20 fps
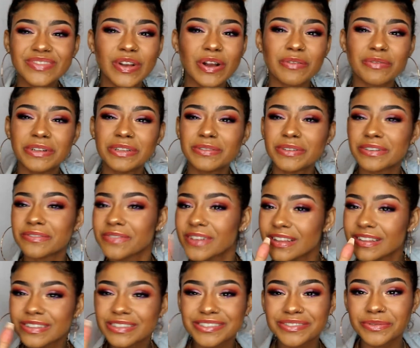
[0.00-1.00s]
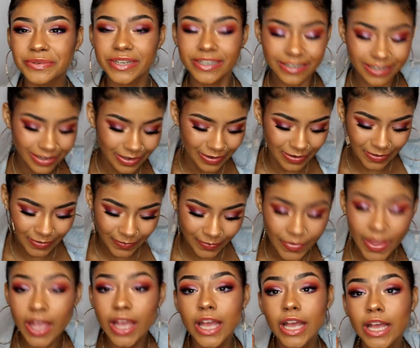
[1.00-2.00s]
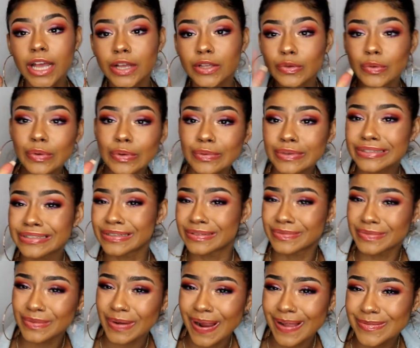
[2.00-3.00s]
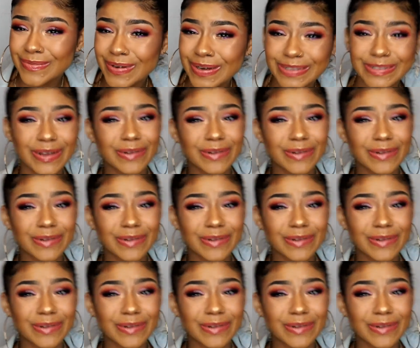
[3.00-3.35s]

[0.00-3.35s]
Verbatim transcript: do I really want to follow this weirdo want to subscribe to her.